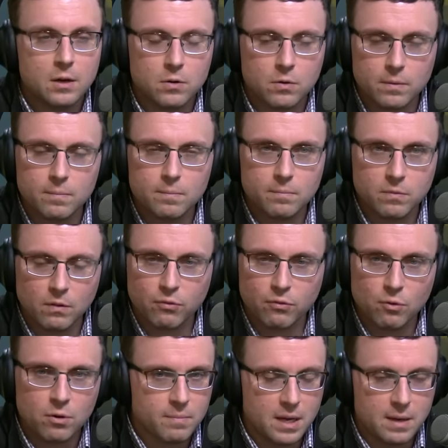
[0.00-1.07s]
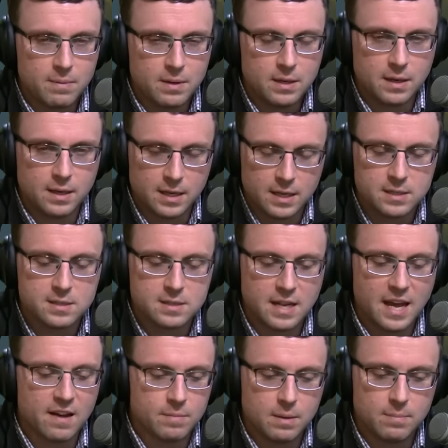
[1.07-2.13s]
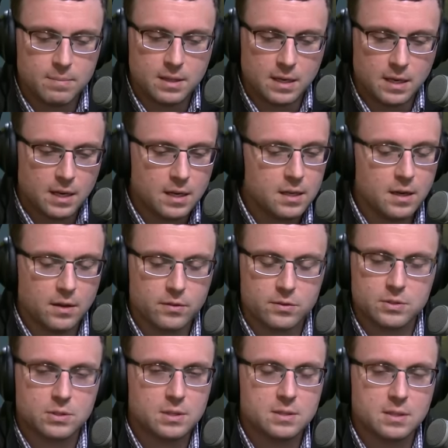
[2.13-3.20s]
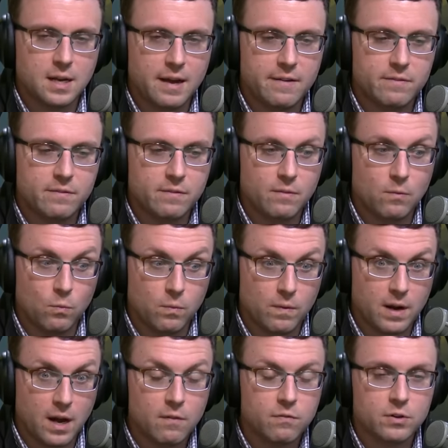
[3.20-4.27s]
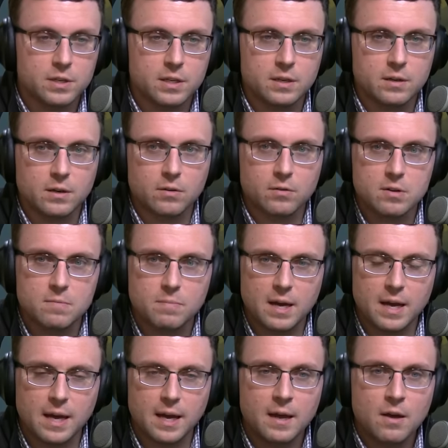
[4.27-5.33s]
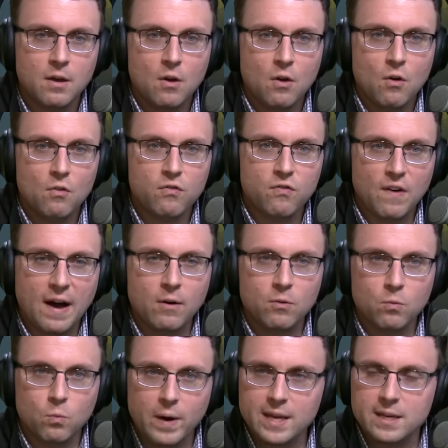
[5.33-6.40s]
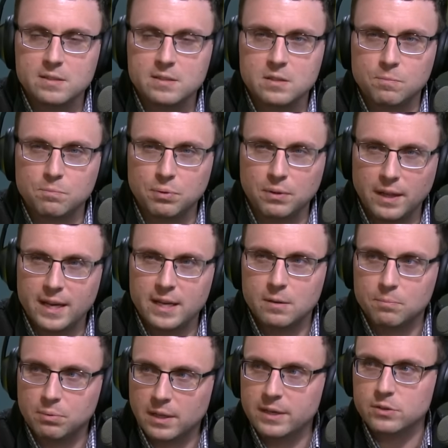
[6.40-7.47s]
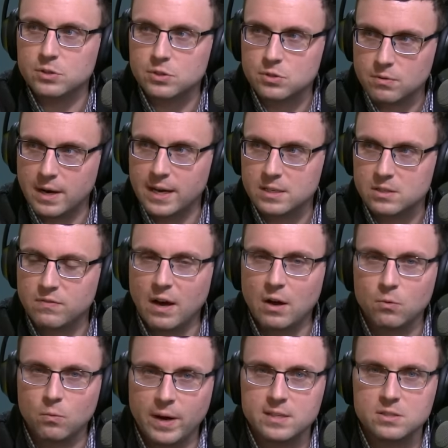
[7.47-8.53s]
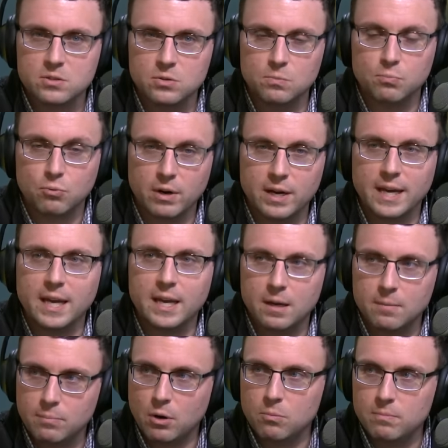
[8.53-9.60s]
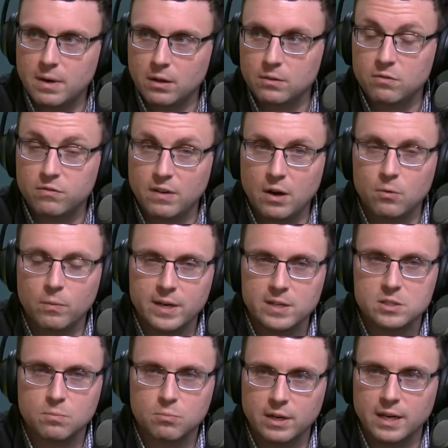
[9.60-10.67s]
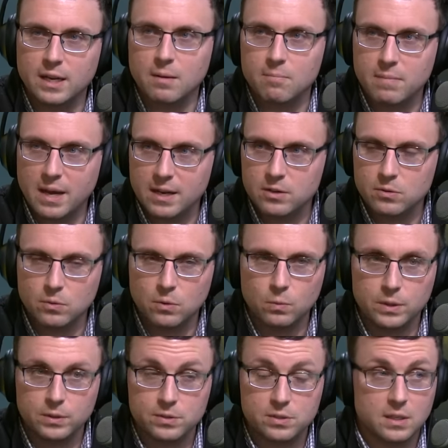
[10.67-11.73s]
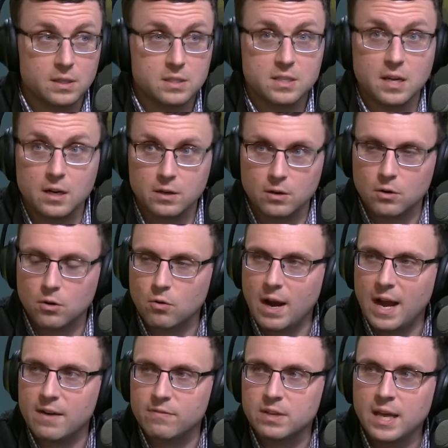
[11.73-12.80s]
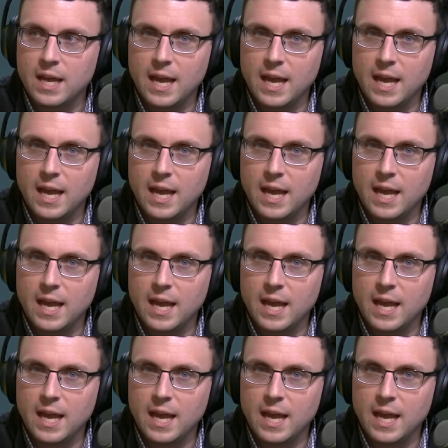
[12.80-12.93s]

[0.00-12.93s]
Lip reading: LaFleur, maybe in his staff, maybe than any other season I've covered here in Green Bay, found ways to play to players' strengths, found ways to bring in a Bo Melton, found ways to bring in Emmanuel Wilson, Tucker Kraft,